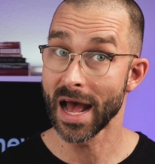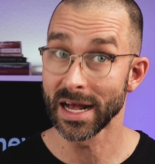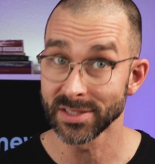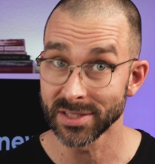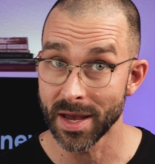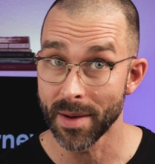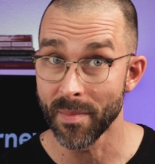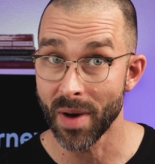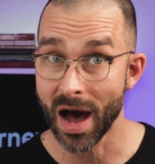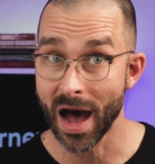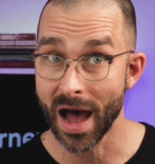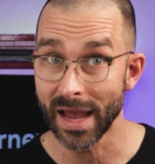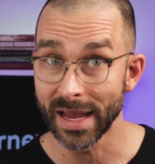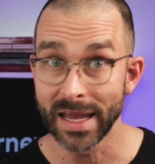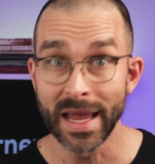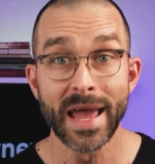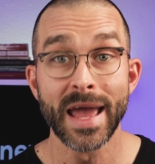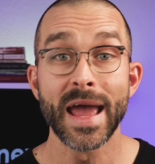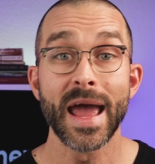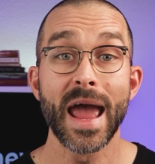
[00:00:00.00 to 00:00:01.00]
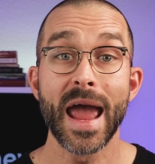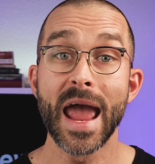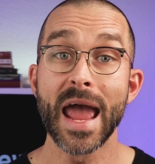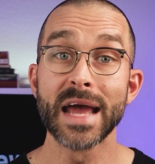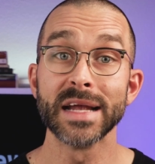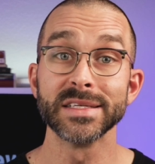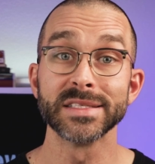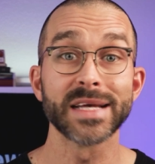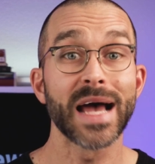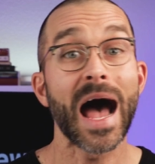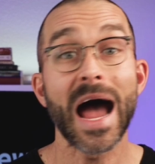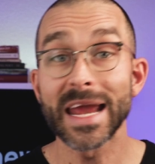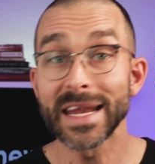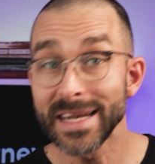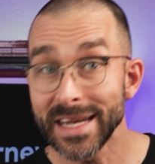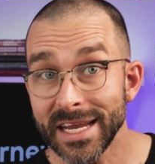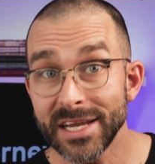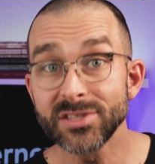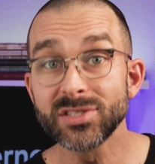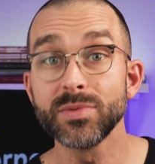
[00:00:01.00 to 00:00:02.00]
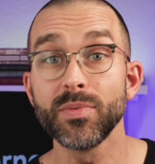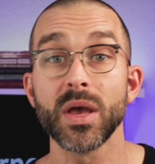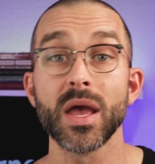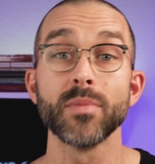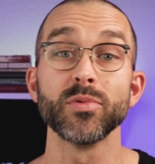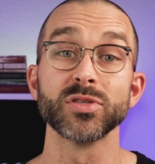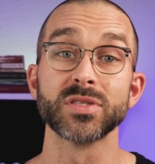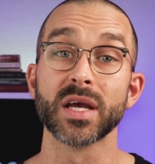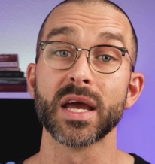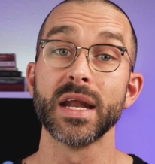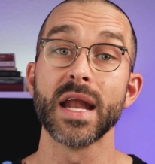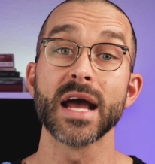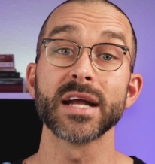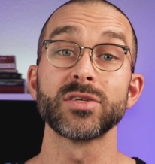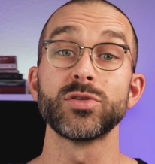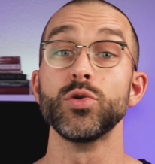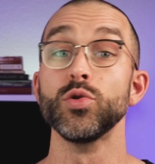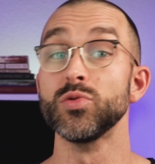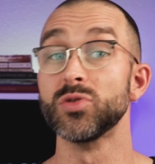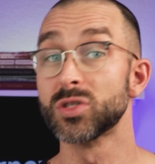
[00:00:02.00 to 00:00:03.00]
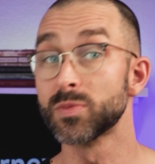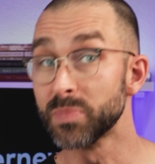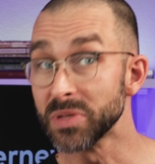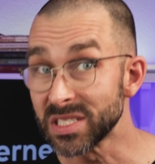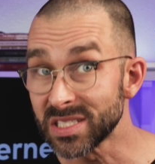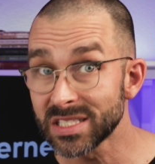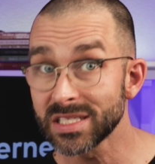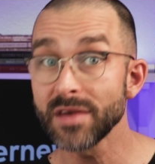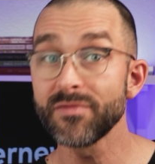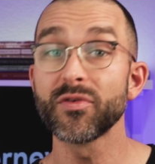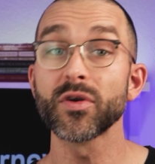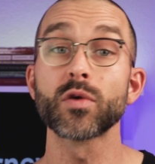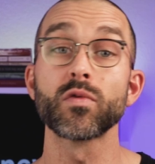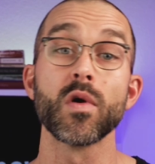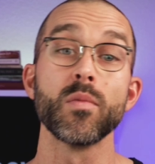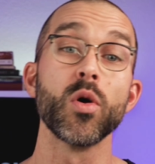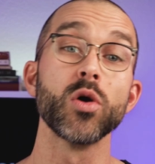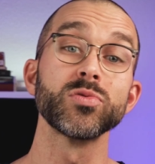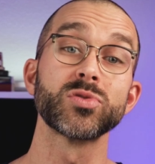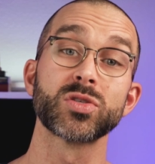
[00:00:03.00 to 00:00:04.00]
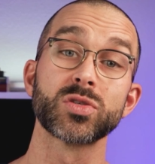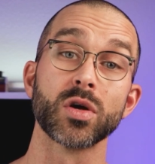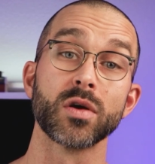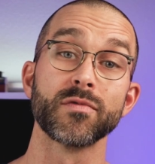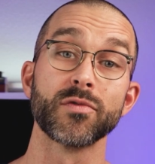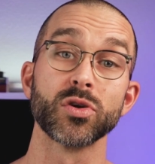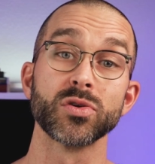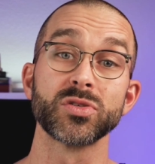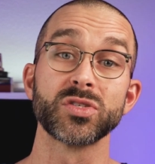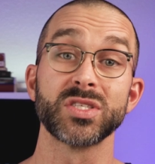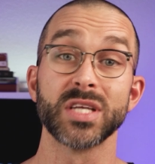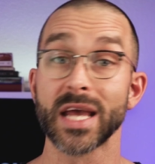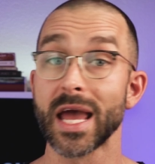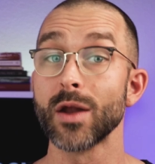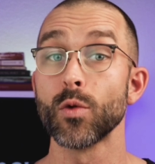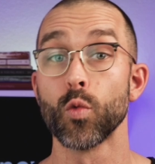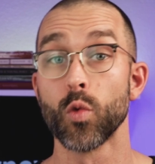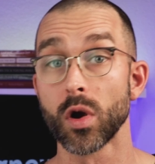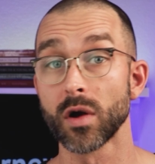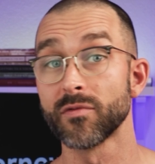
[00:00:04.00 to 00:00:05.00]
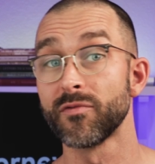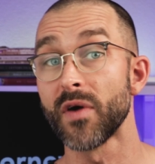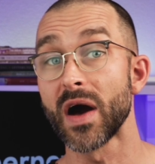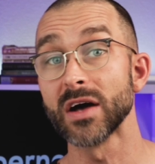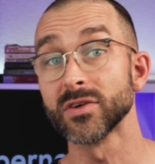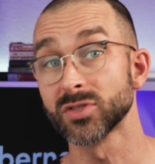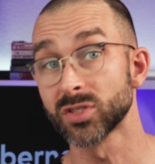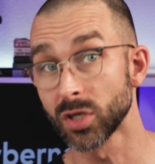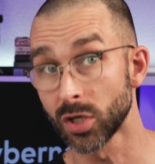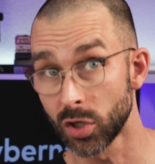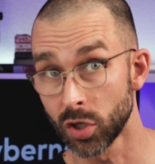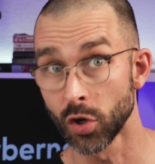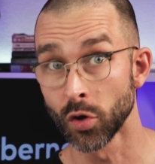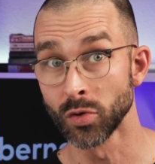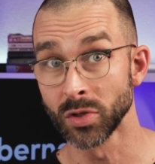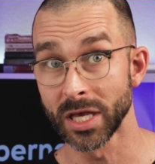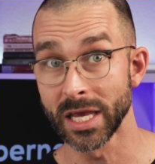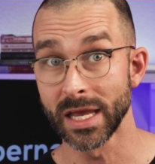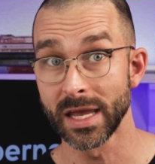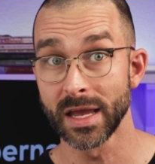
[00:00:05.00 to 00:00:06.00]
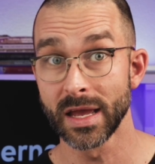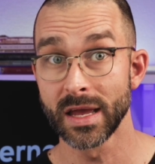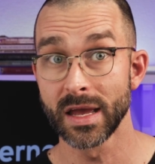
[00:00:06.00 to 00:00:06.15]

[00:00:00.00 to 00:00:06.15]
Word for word: as am I, and I need to be able to connect to specific remote servers to get work files securely.